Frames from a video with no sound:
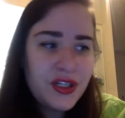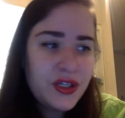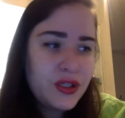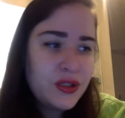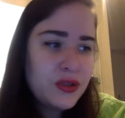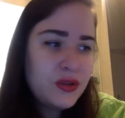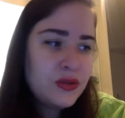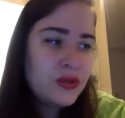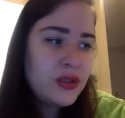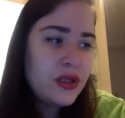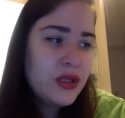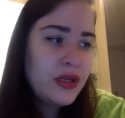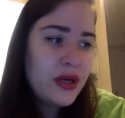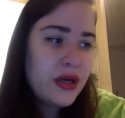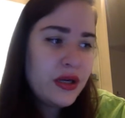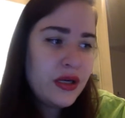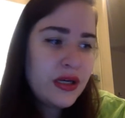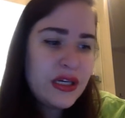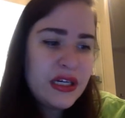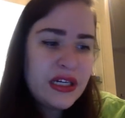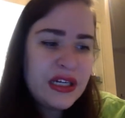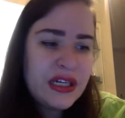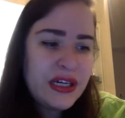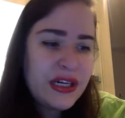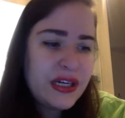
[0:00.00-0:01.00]
know uh,
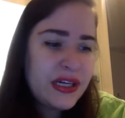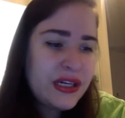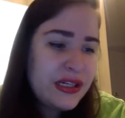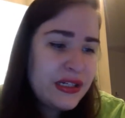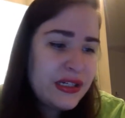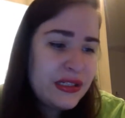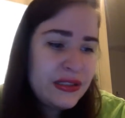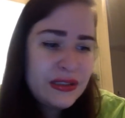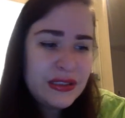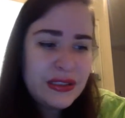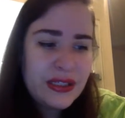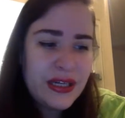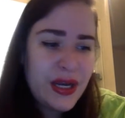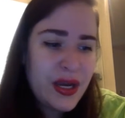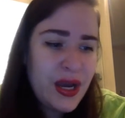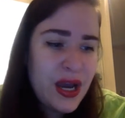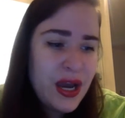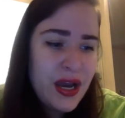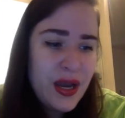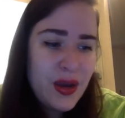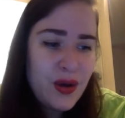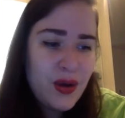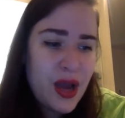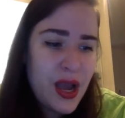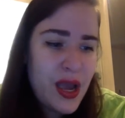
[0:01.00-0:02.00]
I,
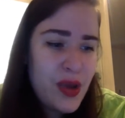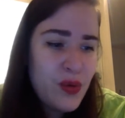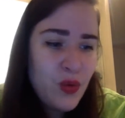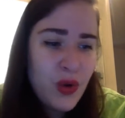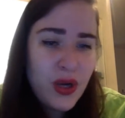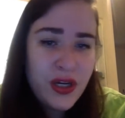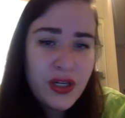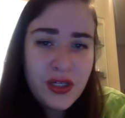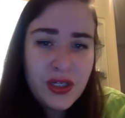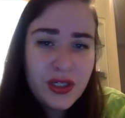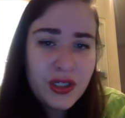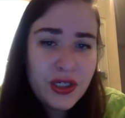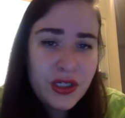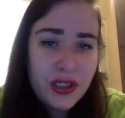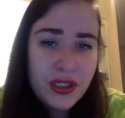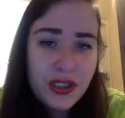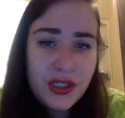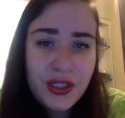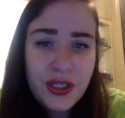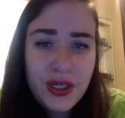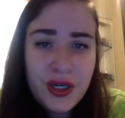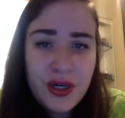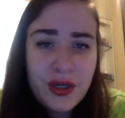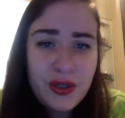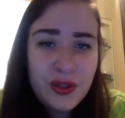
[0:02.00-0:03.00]
I i wonder
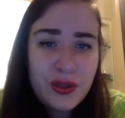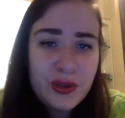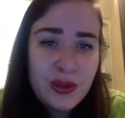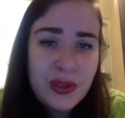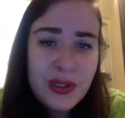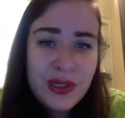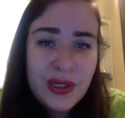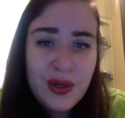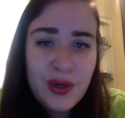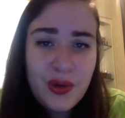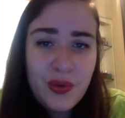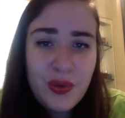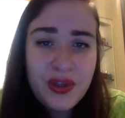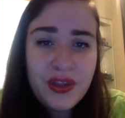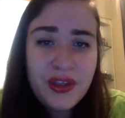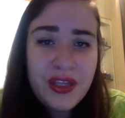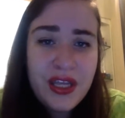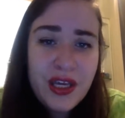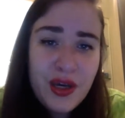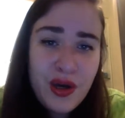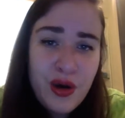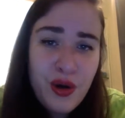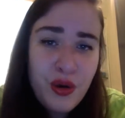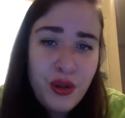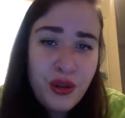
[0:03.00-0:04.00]
you know what they
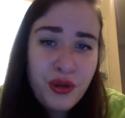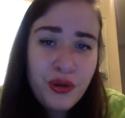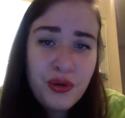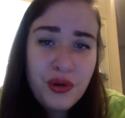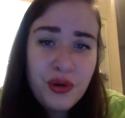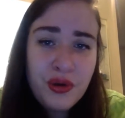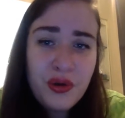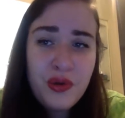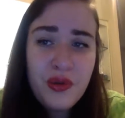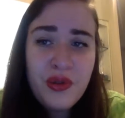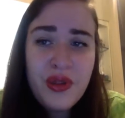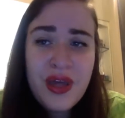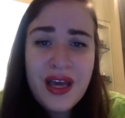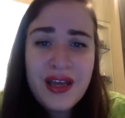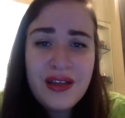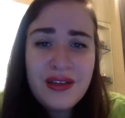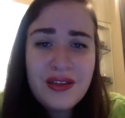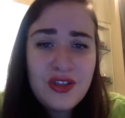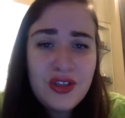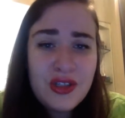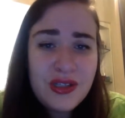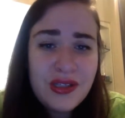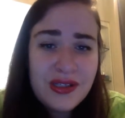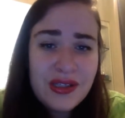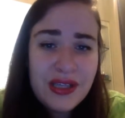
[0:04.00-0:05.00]
go through that's
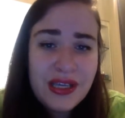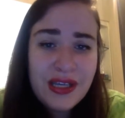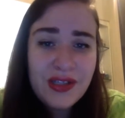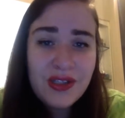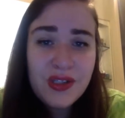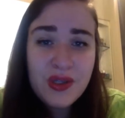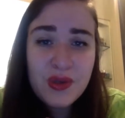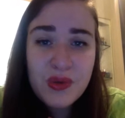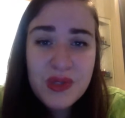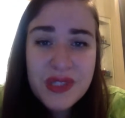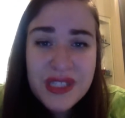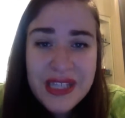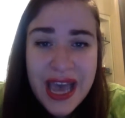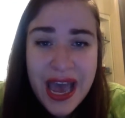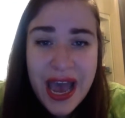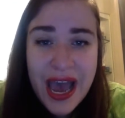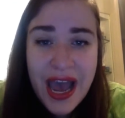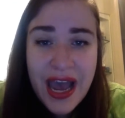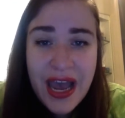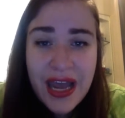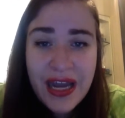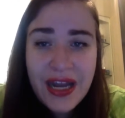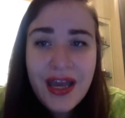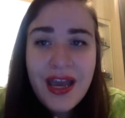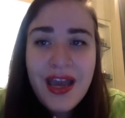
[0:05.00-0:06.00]
just like so
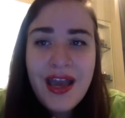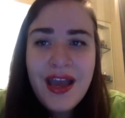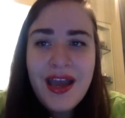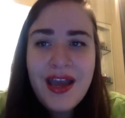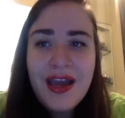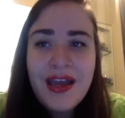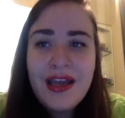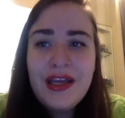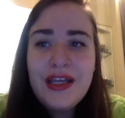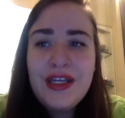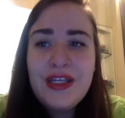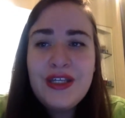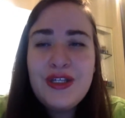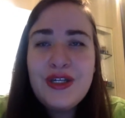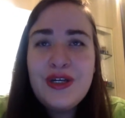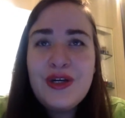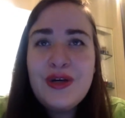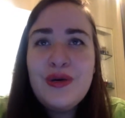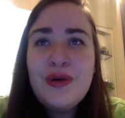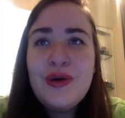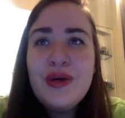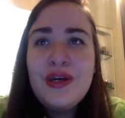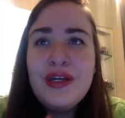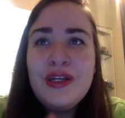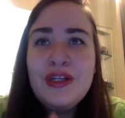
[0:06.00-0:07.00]
sad you
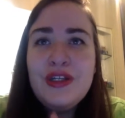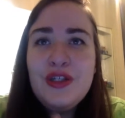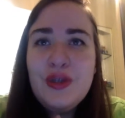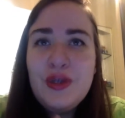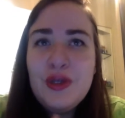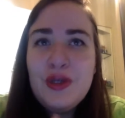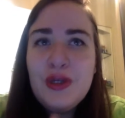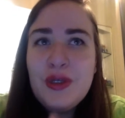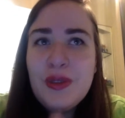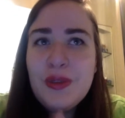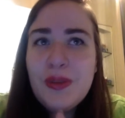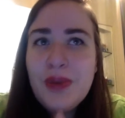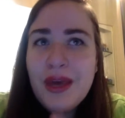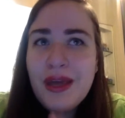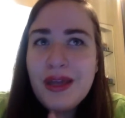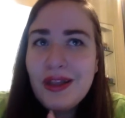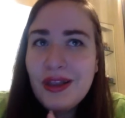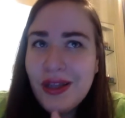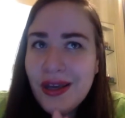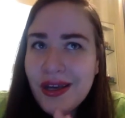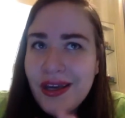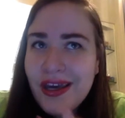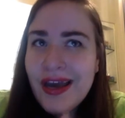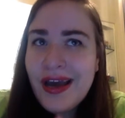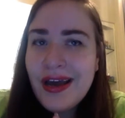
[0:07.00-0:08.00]
know you you might
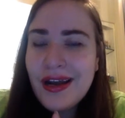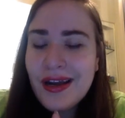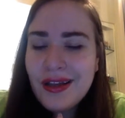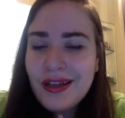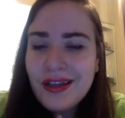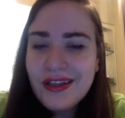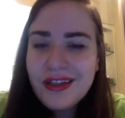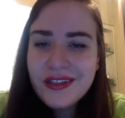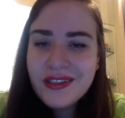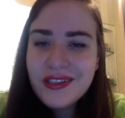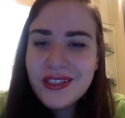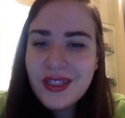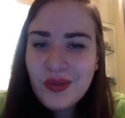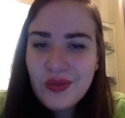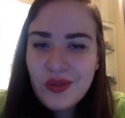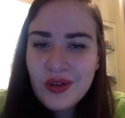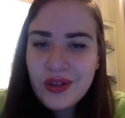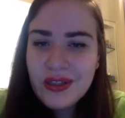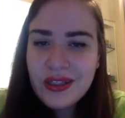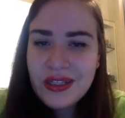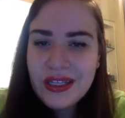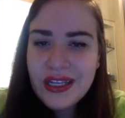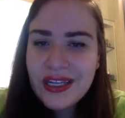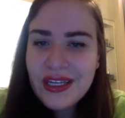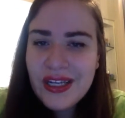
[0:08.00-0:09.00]
look at a little
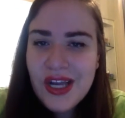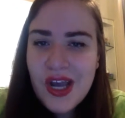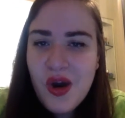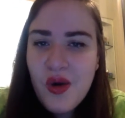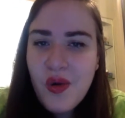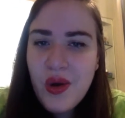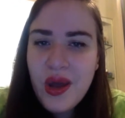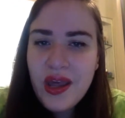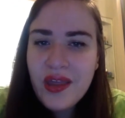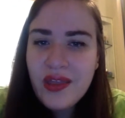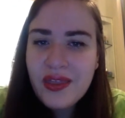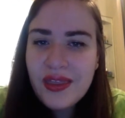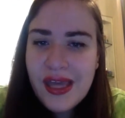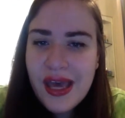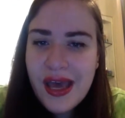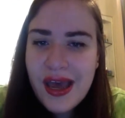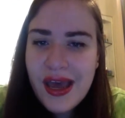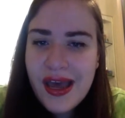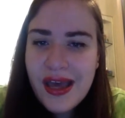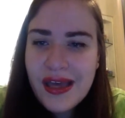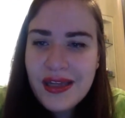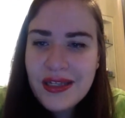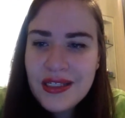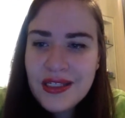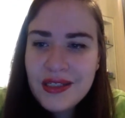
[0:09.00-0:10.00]
differently knowing
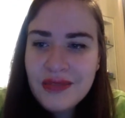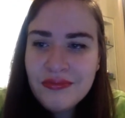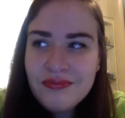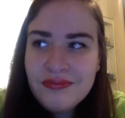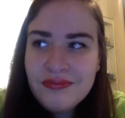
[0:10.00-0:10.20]
that